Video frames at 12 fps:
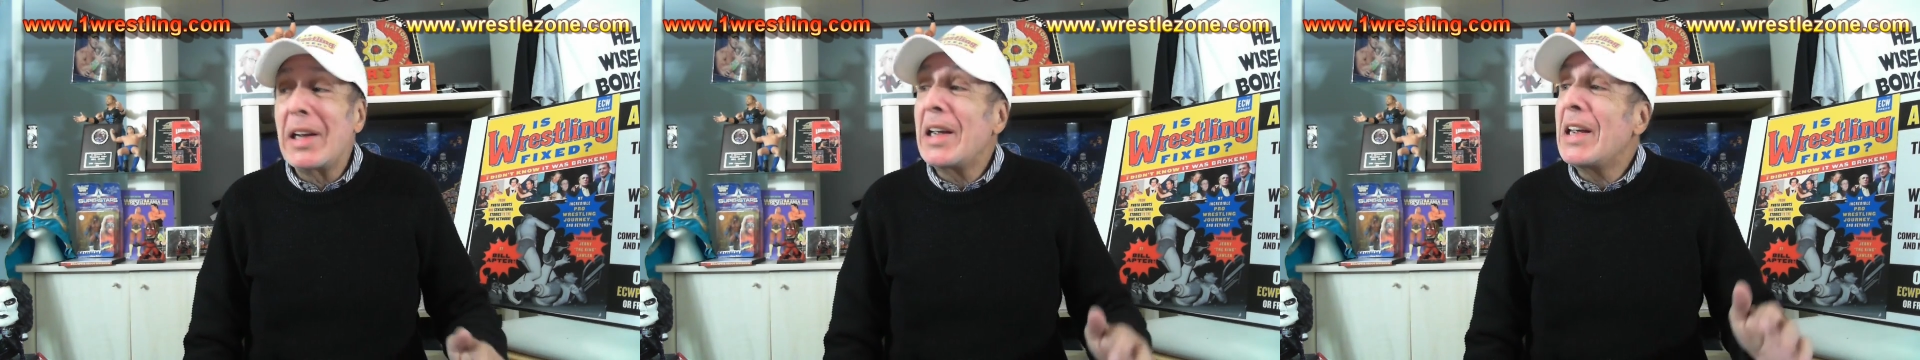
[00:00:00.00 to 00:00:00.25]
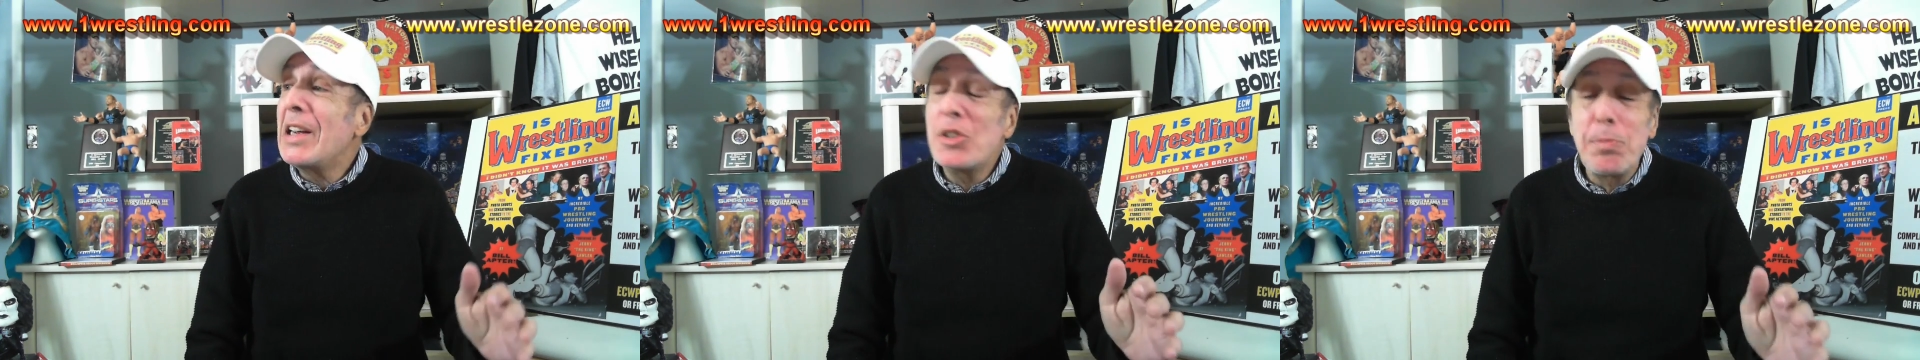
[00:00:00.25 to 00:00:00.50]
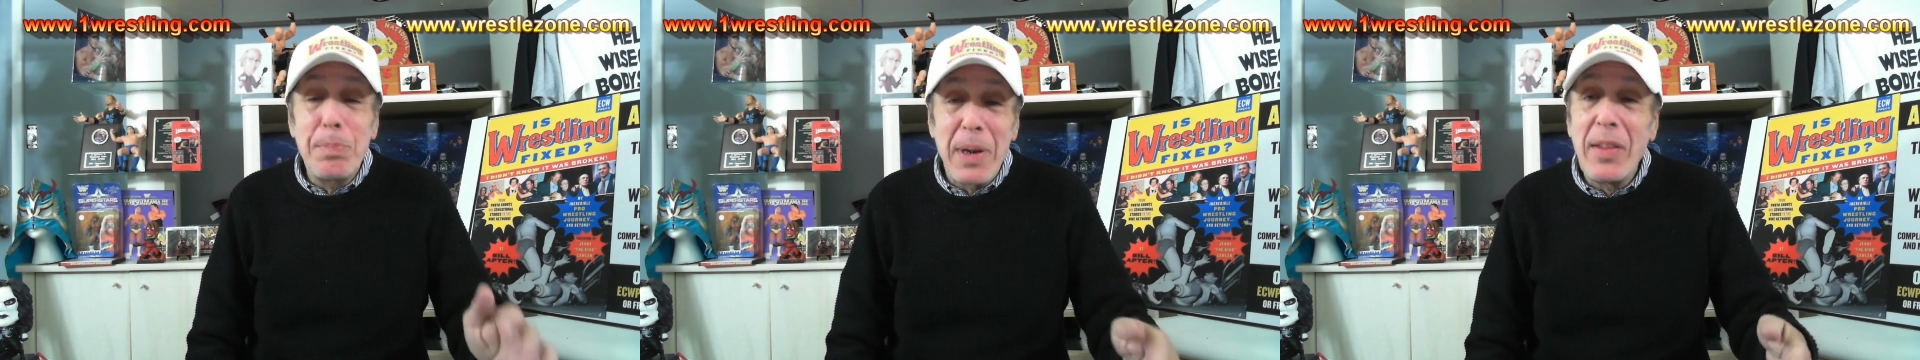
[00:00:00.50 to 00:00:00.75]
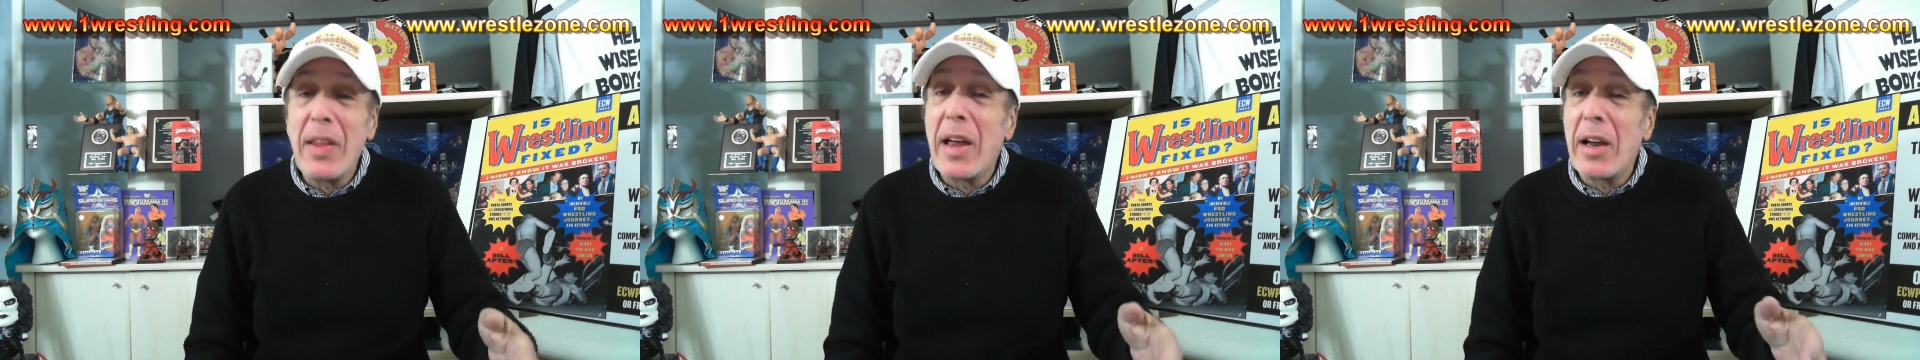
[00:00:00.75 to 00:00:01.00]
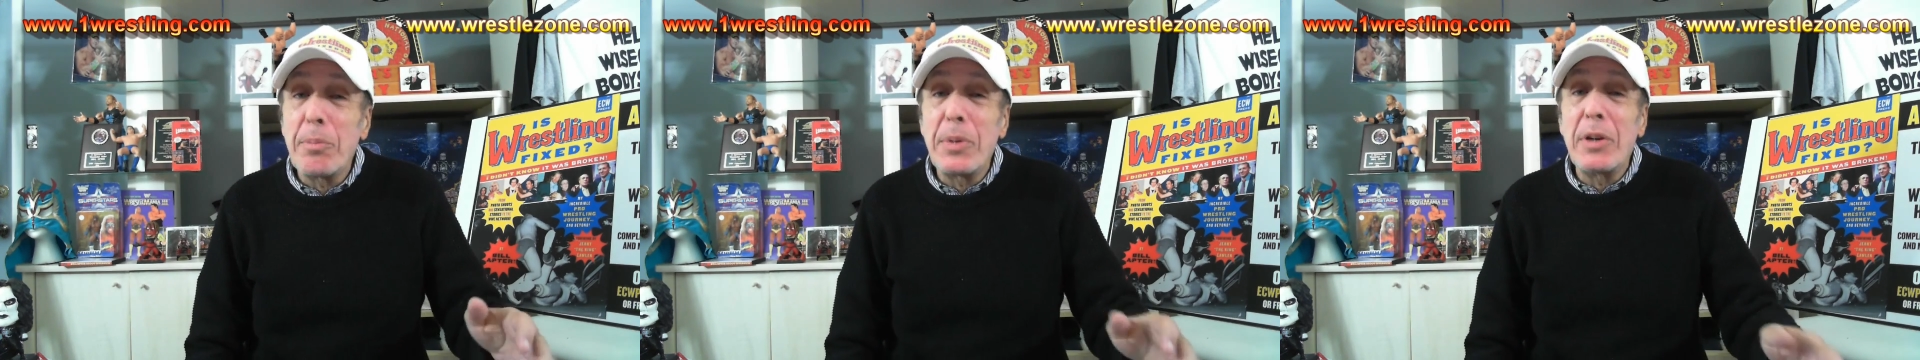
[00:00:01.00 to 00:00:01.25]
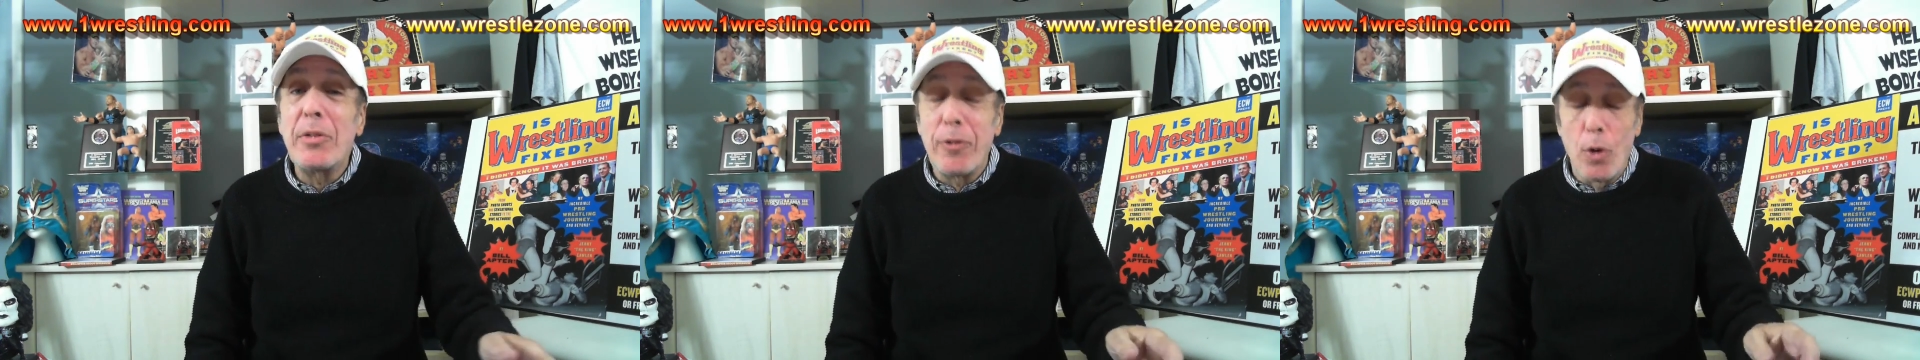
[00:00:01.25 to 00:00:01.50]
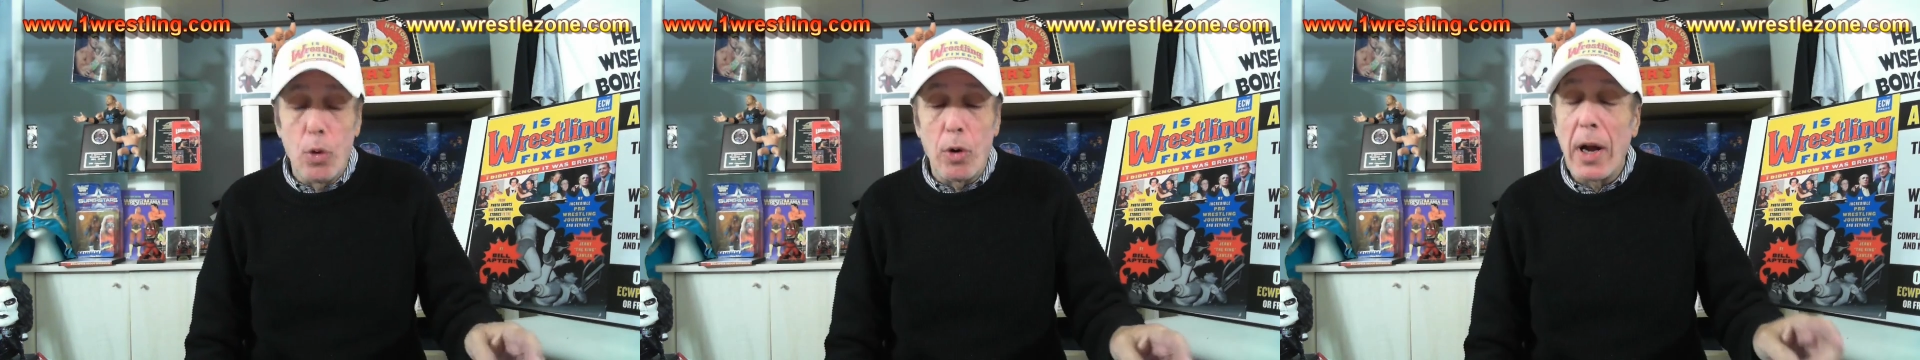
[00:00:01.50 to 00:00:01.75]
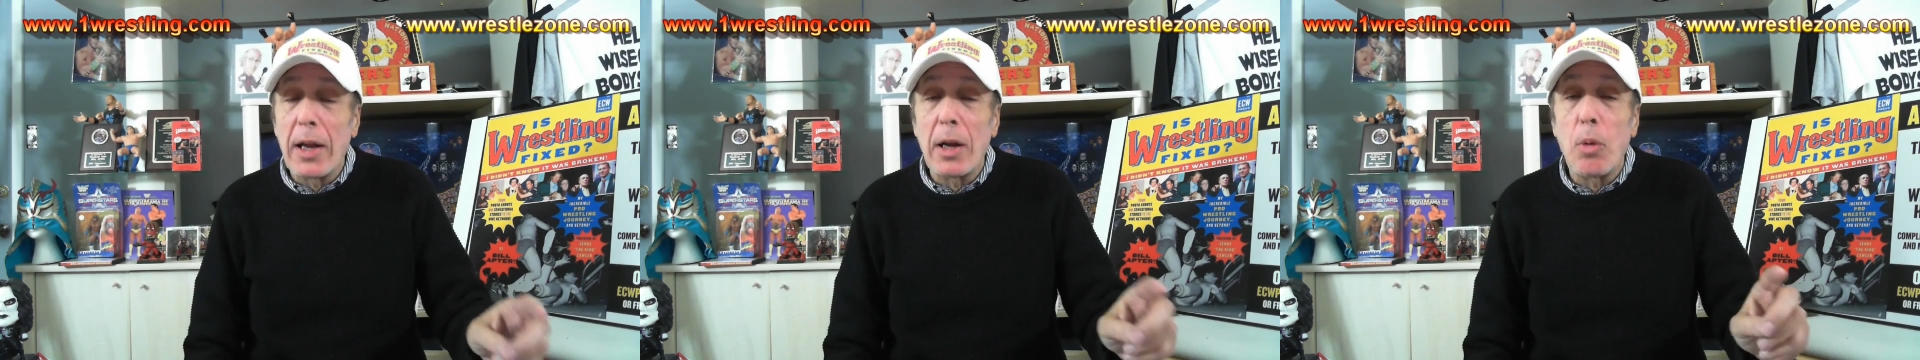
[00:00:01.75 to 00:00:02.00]
He's been there
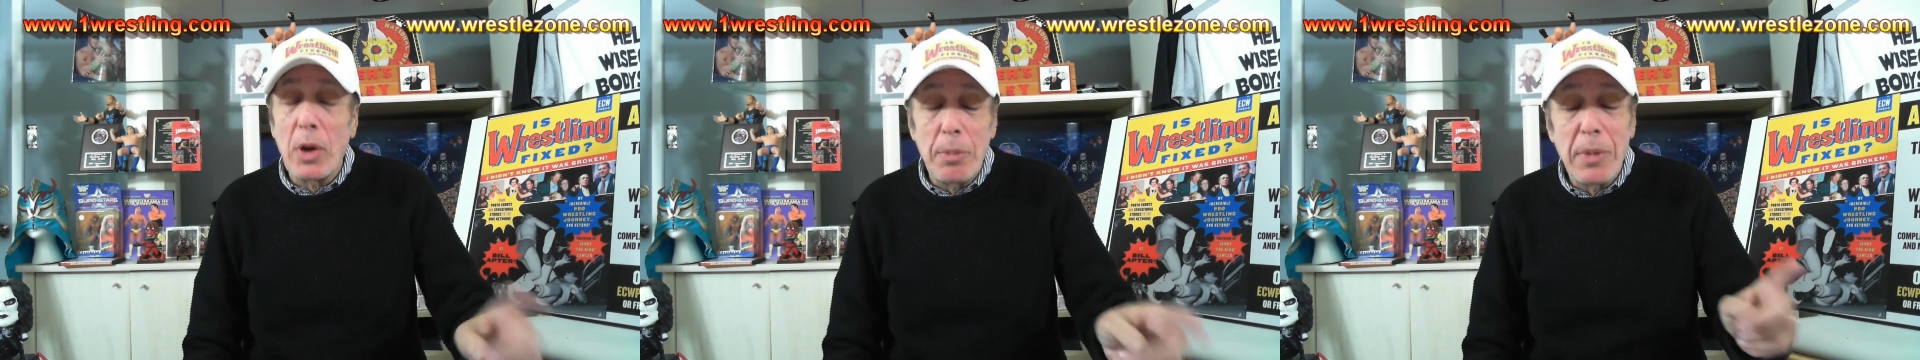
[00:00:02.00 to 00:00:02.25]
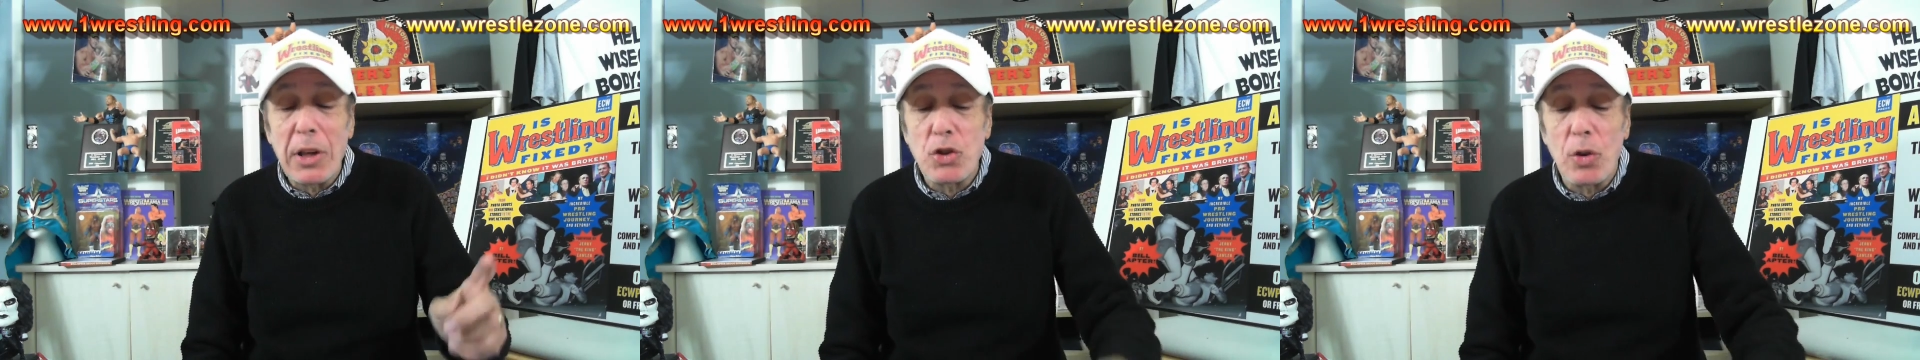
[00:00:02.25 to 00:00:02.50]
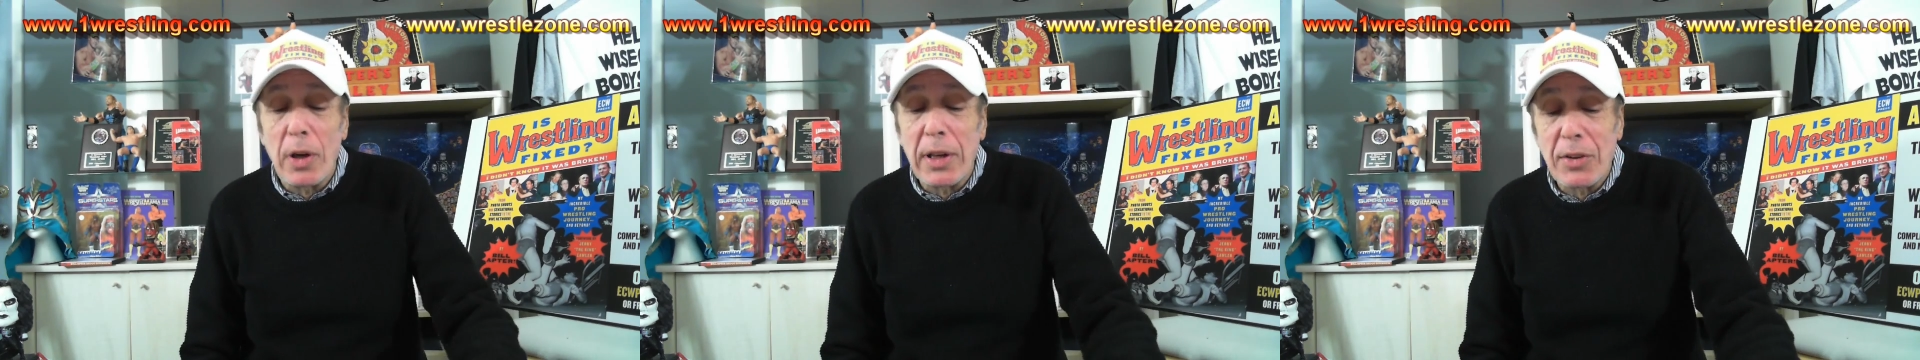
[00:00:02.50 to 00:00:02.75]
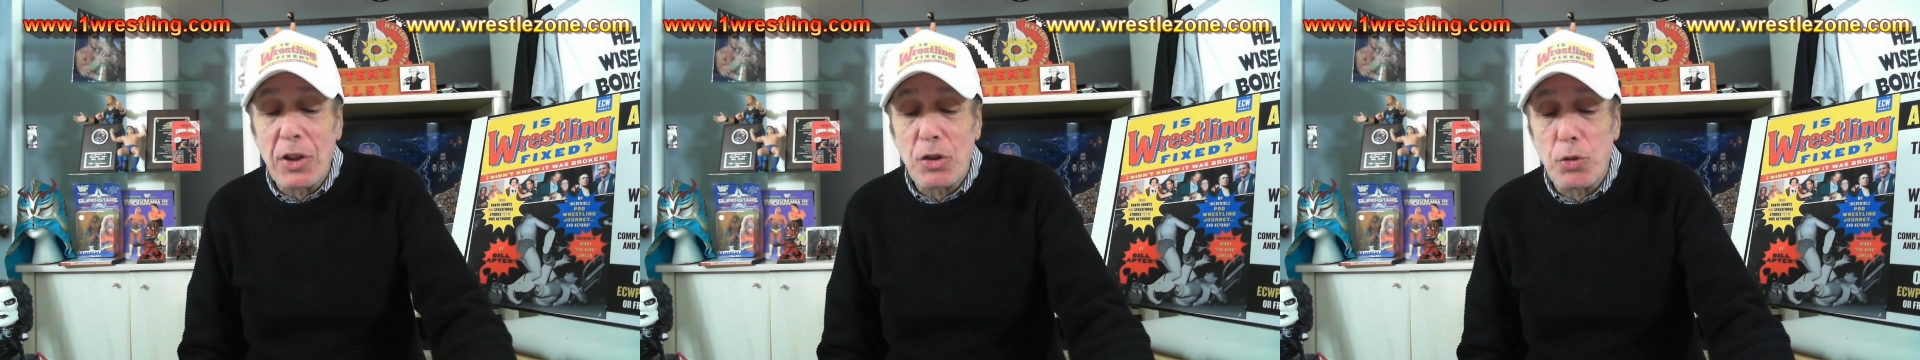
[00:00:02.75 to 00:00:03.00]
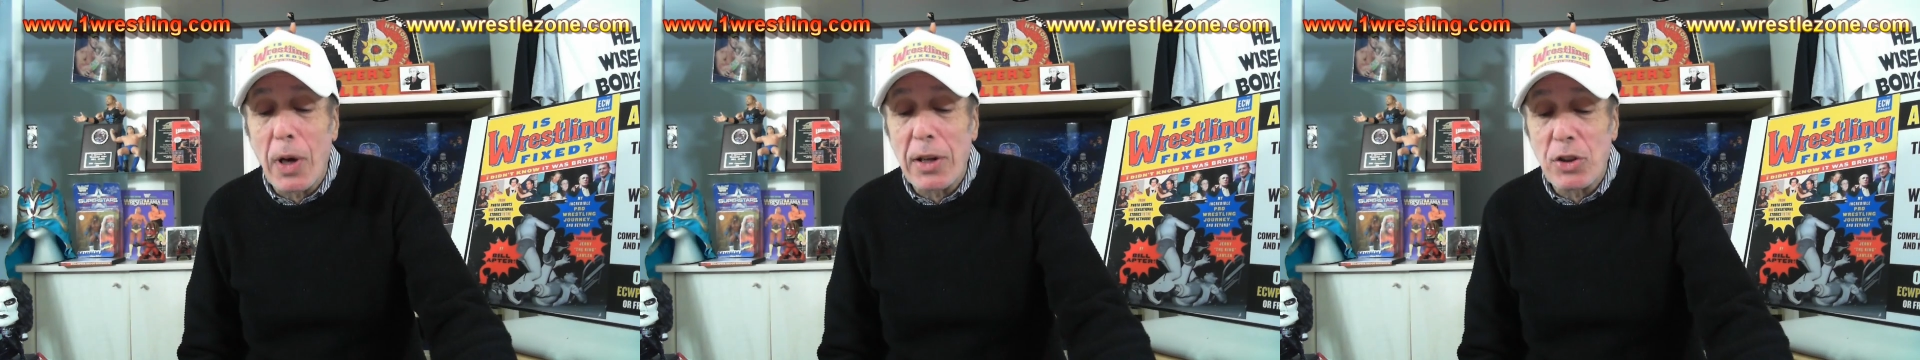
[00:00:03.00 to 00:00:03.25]
before, and I want to make sure I get this right,